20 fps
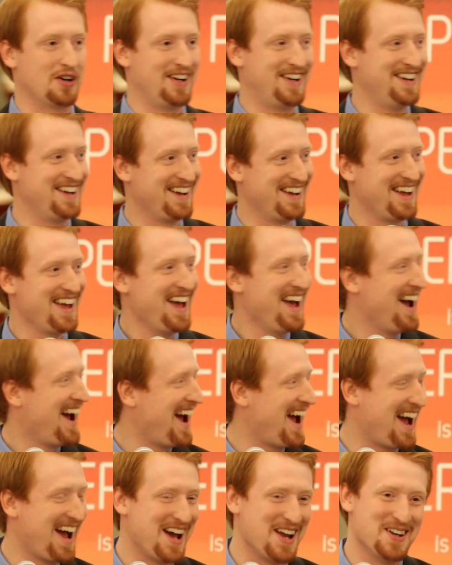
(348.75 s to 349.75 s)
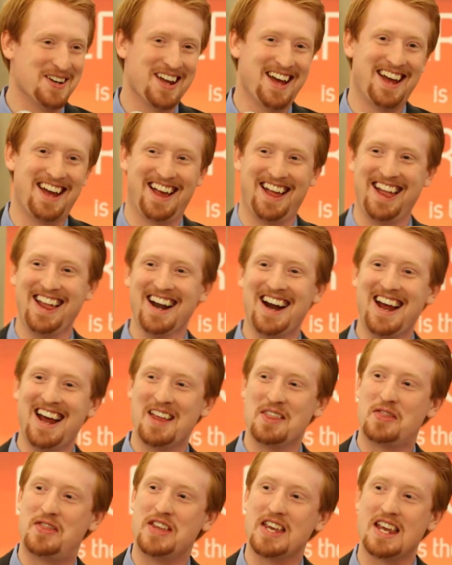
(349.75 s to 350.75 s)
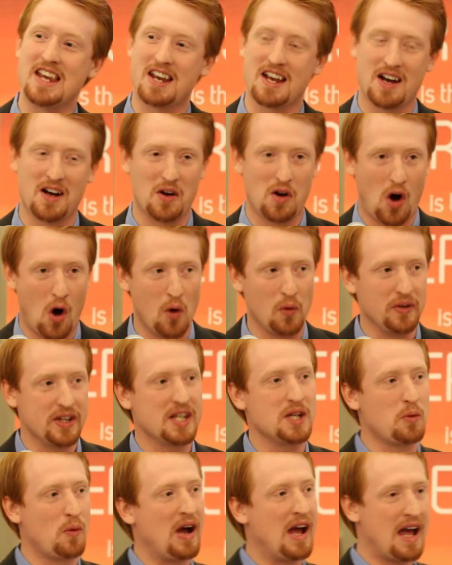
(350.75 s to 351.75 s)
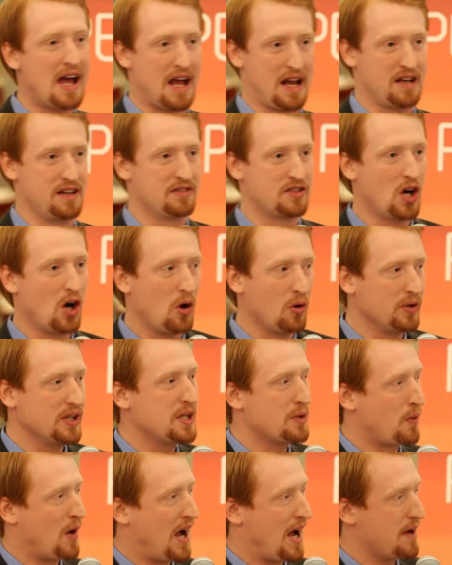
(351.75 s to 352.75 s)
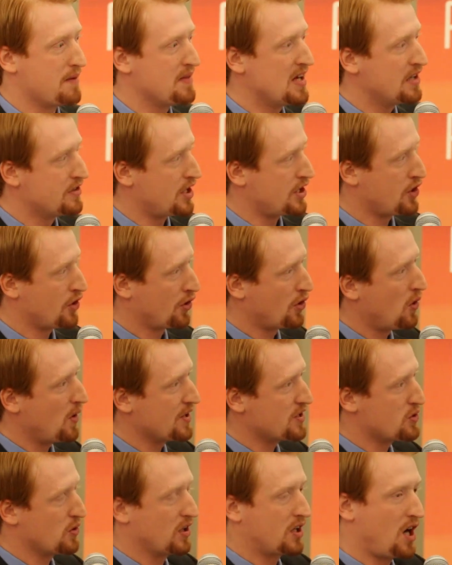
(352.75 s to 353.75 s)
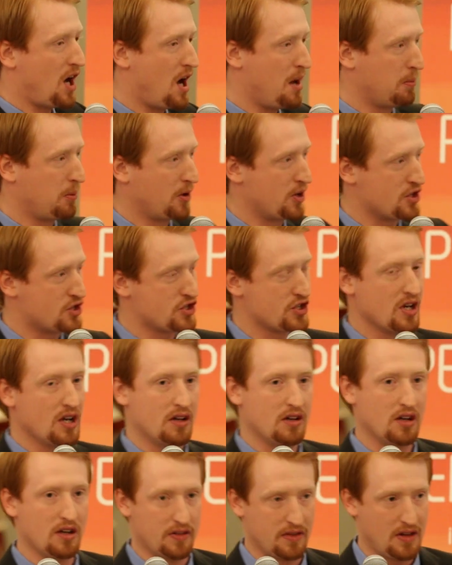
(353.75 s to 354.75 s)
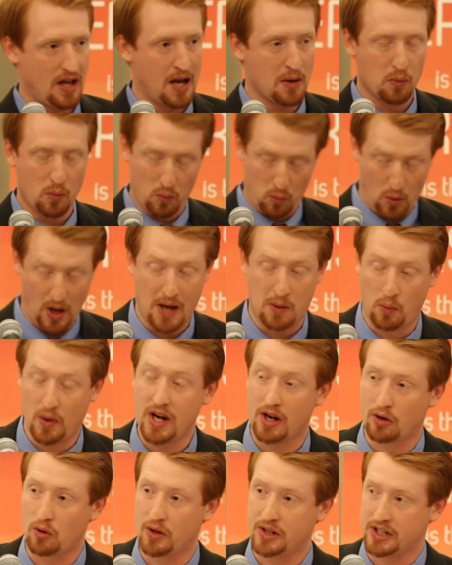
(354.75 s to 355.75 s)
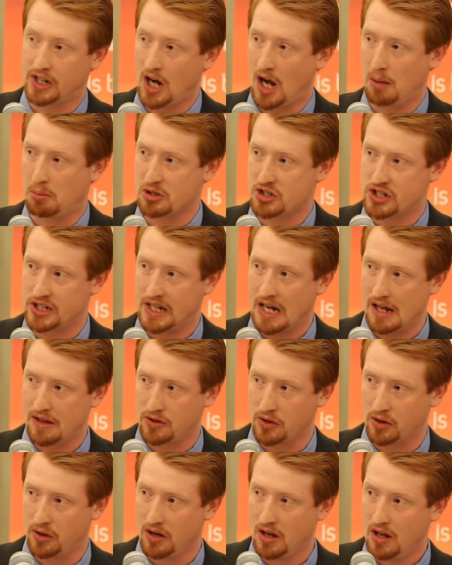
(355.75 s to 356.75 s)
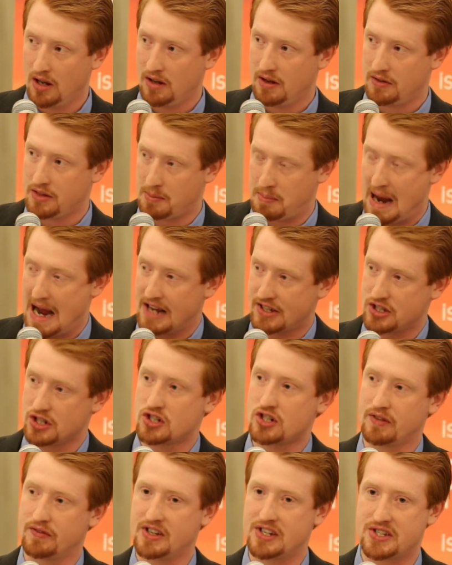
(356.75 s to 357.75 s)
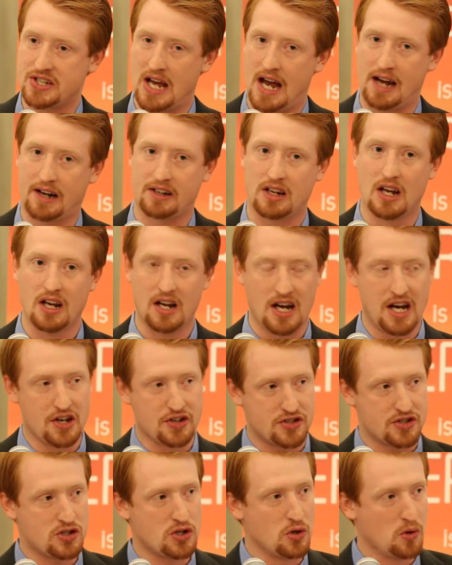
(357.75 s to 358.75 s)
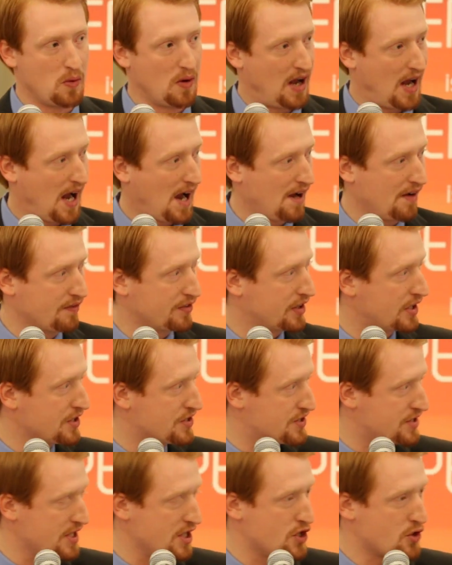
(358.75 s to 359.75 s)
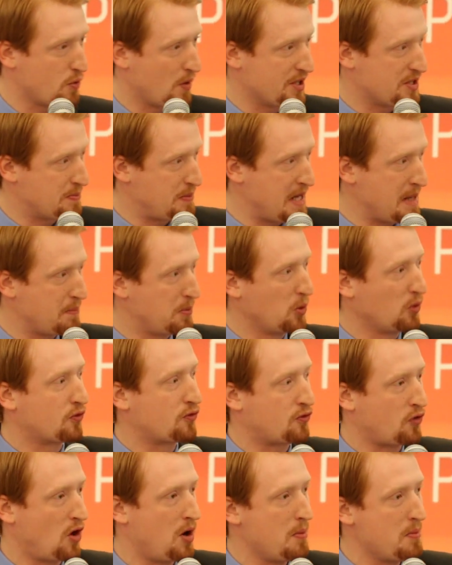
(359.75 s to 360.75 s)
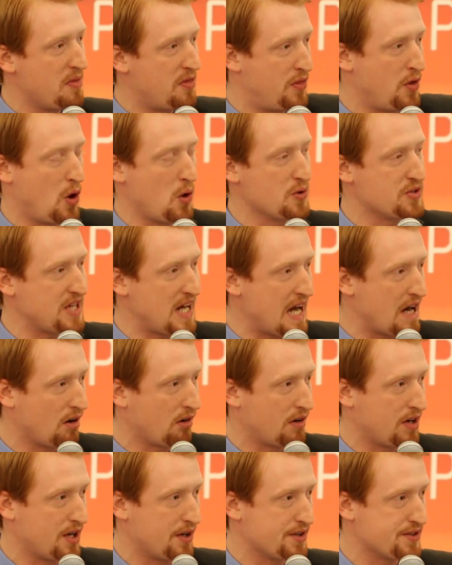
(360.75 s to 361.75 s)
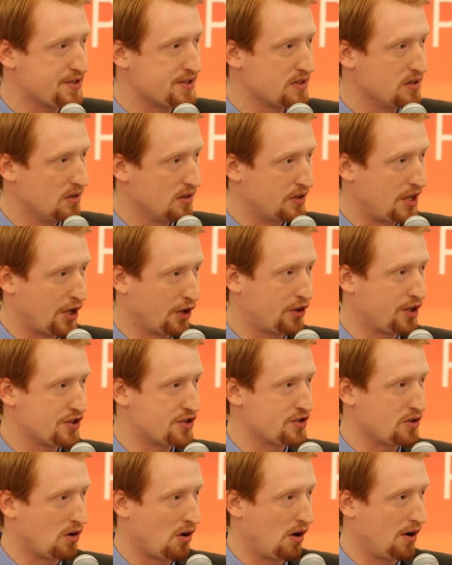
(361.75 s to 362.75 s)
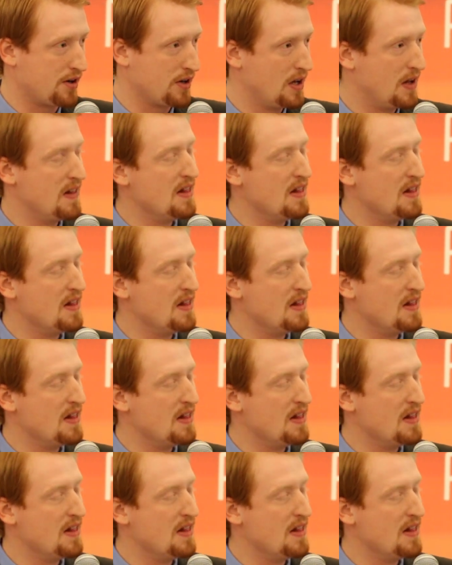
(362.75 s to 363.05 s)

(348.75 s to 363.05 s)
And the only way that you're going to accomplish and we are going to accomplish together the passage of this act is to have constituents, people from those areas that are concerned,